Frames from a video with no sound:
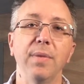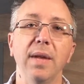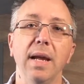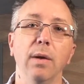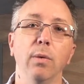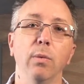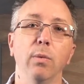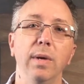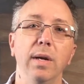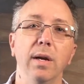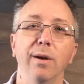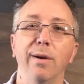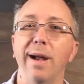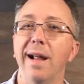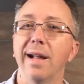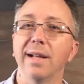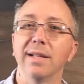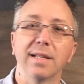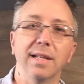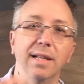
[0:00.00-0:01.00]
and we are
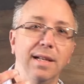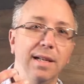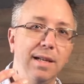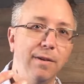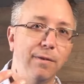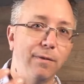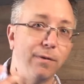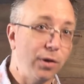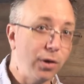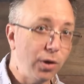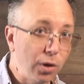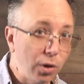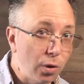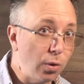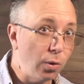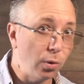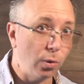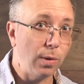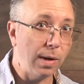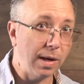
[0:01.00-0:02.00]
asking if
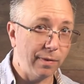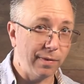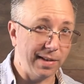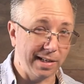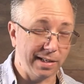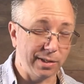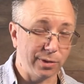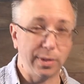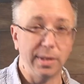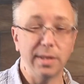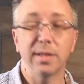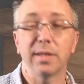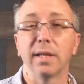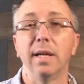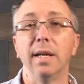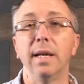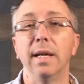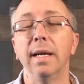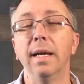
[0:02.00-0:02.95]
you have an interest.